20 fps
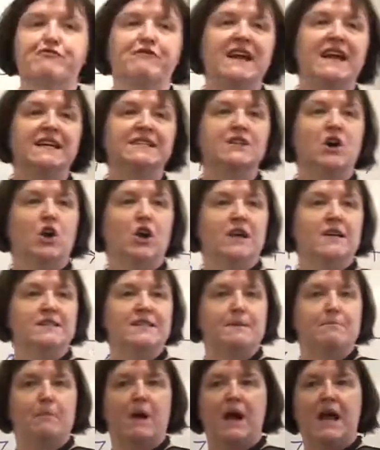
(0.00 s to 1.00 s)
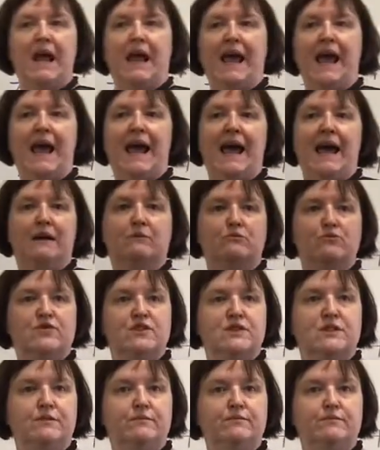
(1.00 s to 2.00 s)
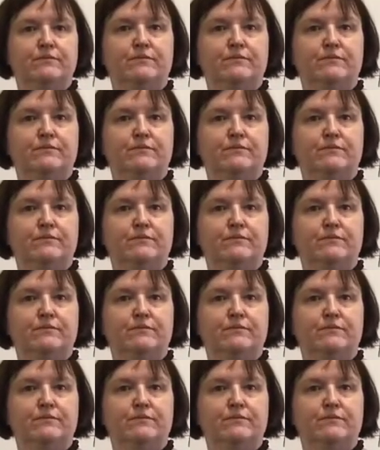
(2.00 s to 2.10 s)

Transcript: $3 in my account.